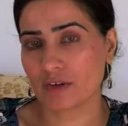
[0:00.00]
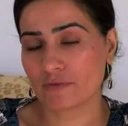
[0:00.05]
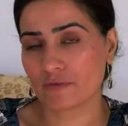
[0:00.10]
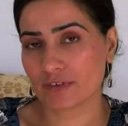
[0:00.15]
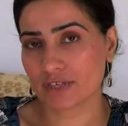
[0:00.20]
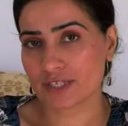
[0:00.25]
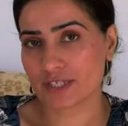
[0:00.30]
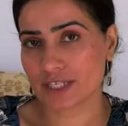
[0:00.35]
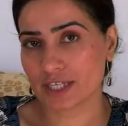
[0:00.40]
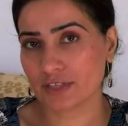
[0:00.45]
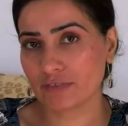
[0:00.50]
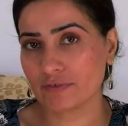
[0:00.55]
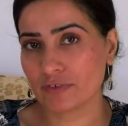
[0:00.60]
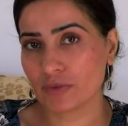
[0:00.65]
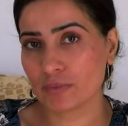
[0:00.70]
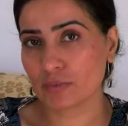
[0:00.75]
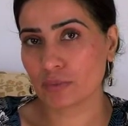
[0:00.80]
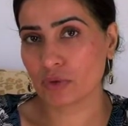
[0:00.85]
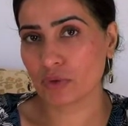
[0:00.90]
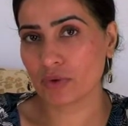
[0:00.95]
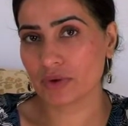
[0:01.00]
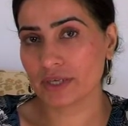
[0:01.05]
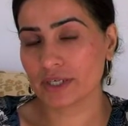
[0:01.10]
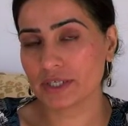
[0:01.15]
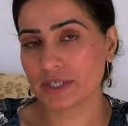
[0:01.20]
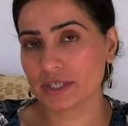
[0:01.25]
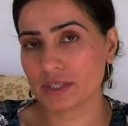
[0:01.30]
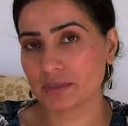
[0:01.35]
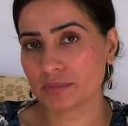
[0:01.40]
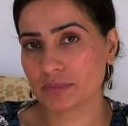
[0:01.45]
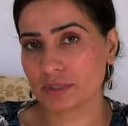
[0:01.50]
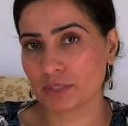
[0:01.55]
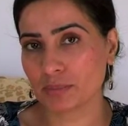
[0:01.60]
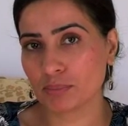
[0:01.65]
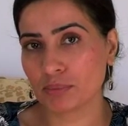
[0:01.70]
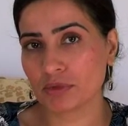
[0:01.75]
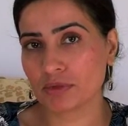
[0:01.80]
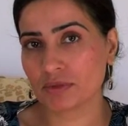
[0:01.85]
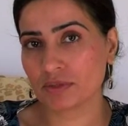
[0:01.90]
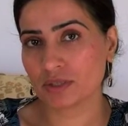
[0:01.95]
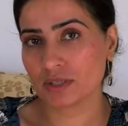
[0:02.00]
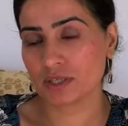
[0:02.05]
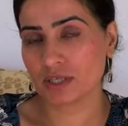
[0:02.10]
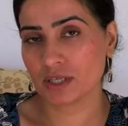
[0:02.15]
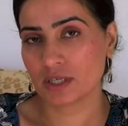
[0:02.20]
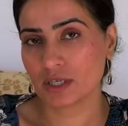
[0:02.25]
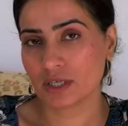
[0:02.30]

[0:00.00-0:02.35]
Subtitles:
For self-employed people,